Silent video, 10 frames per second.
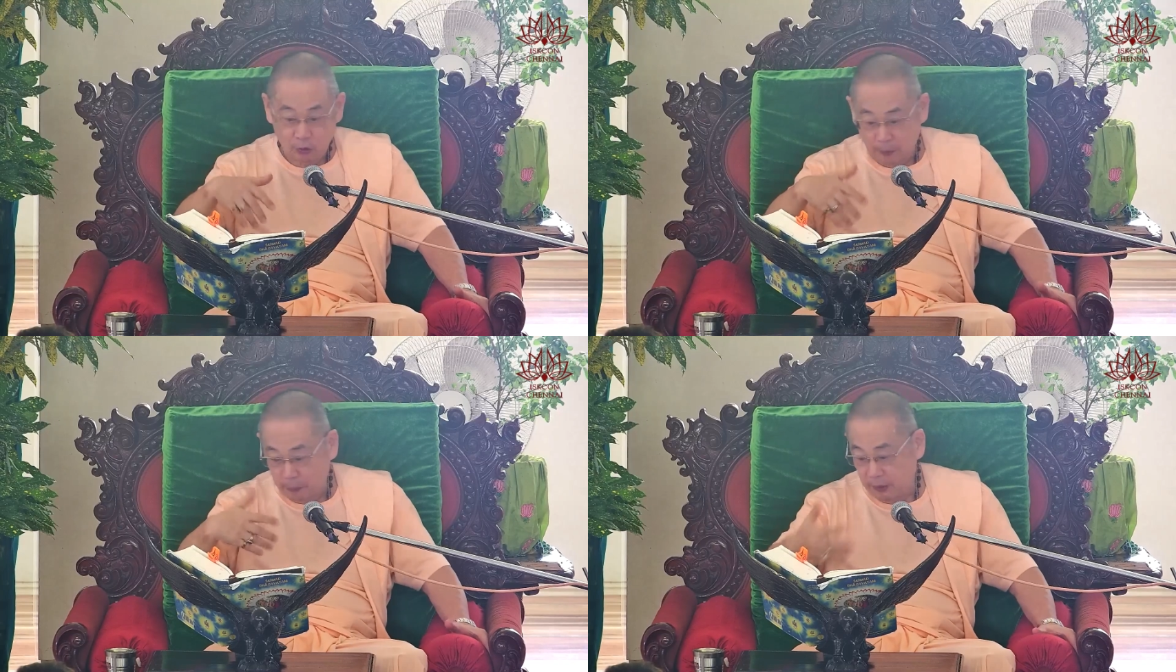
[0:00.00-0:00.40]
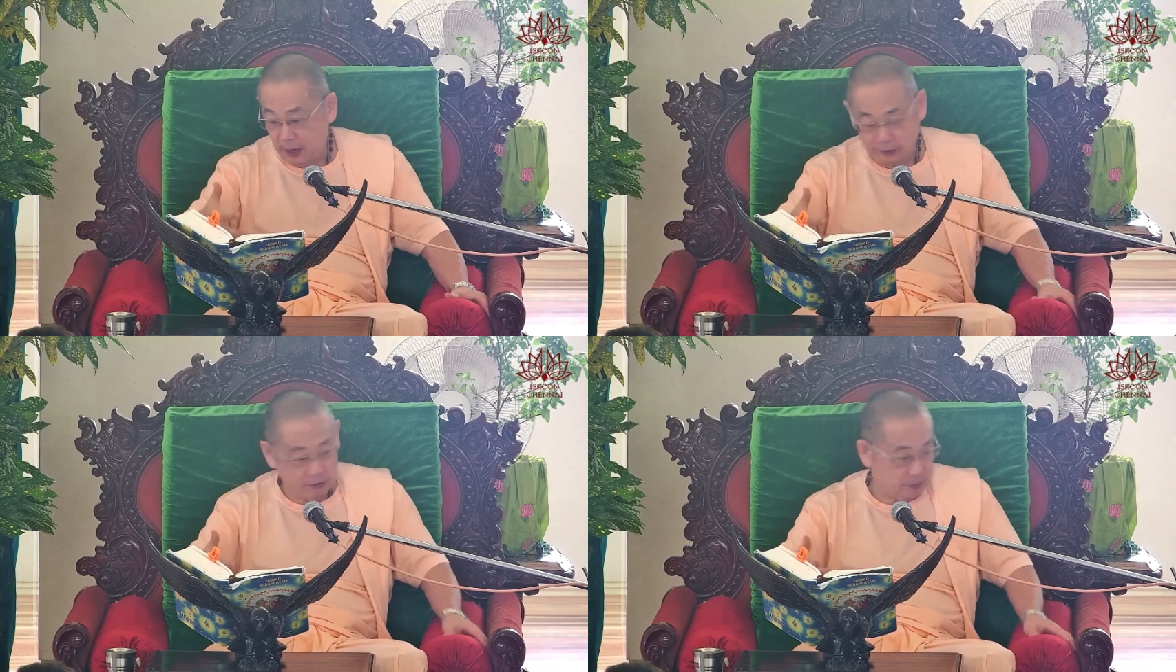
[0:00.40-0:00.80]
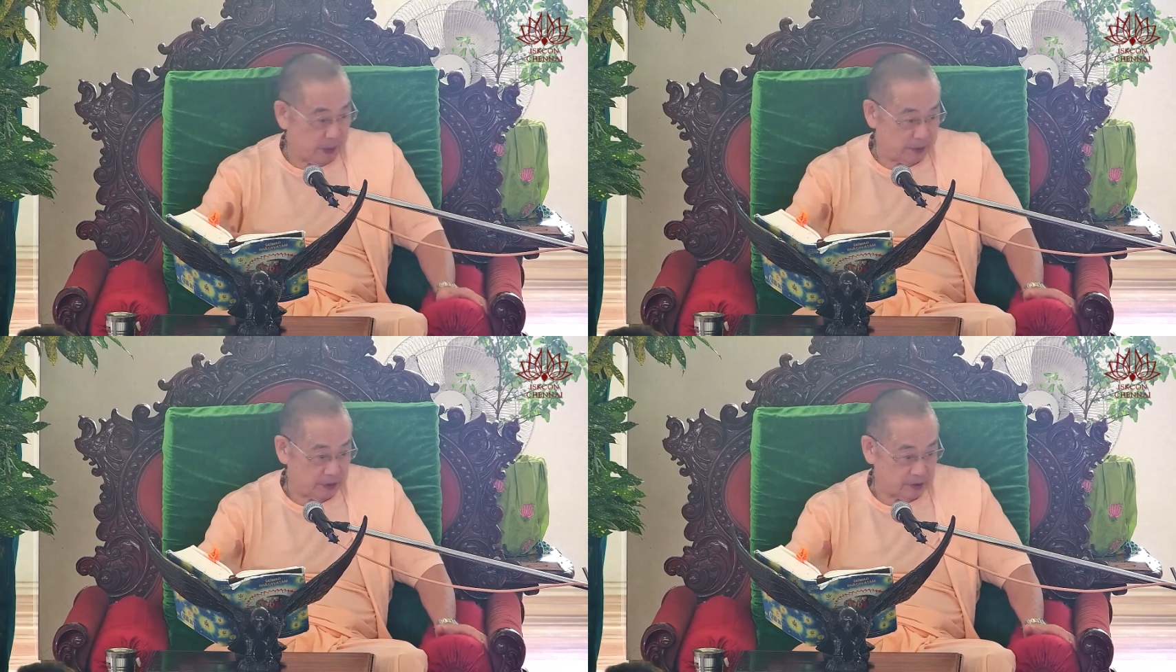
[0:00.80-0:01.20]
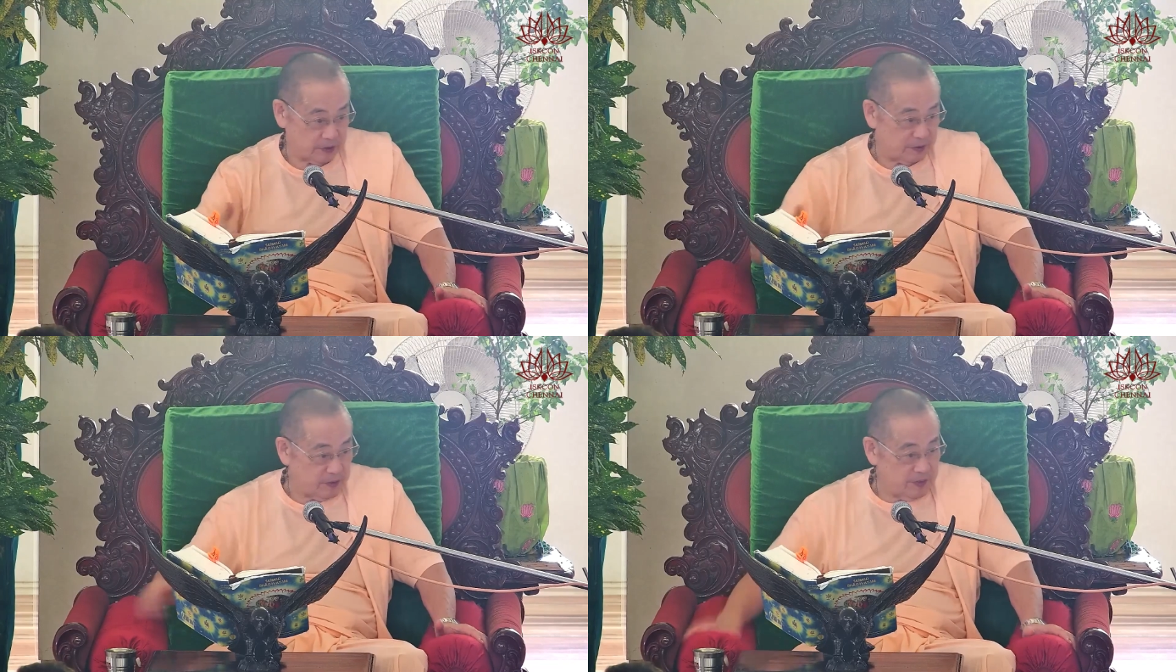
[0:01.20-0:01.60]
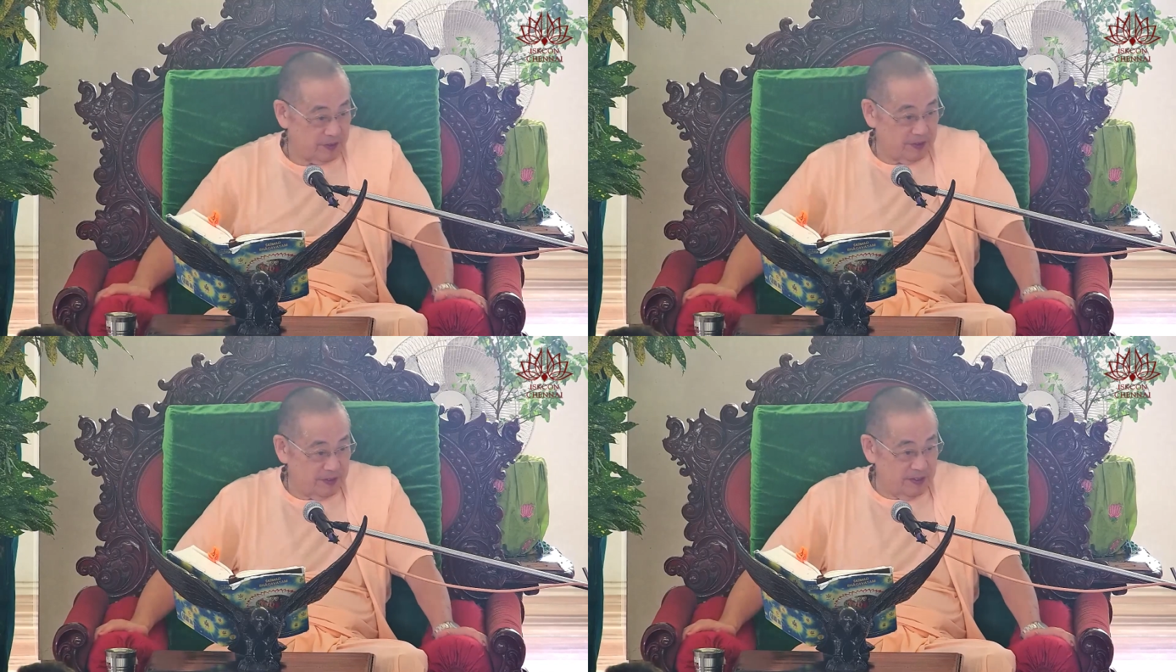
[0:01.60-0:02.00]
to apply those mantras.
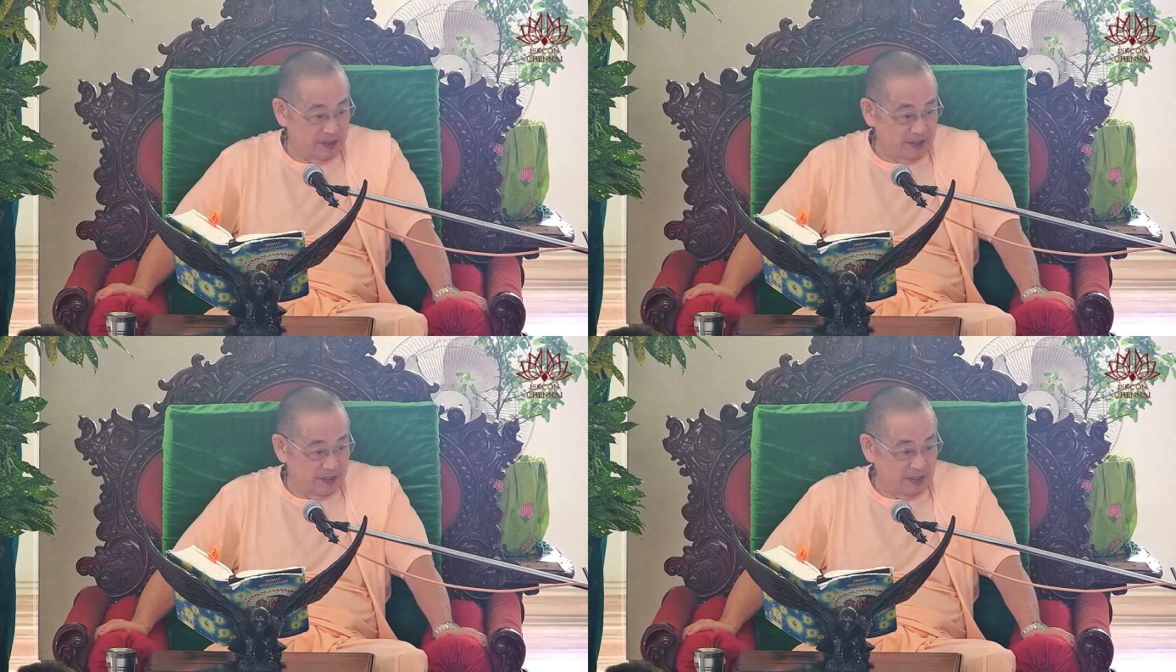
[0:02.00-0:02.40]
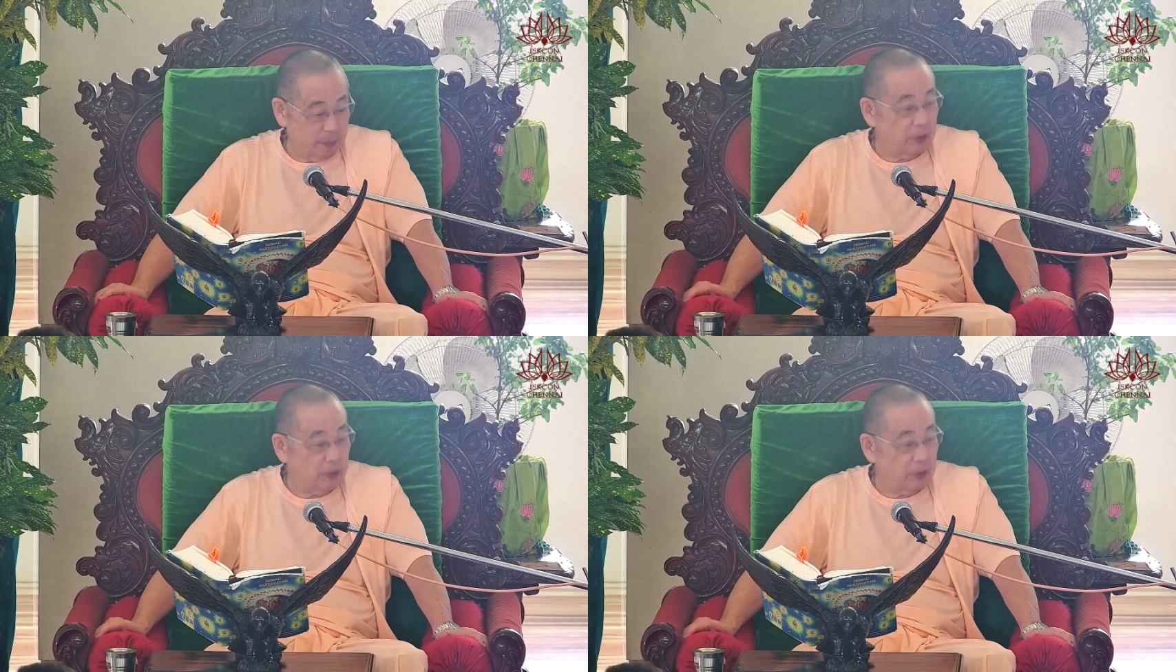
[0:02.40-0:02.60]
in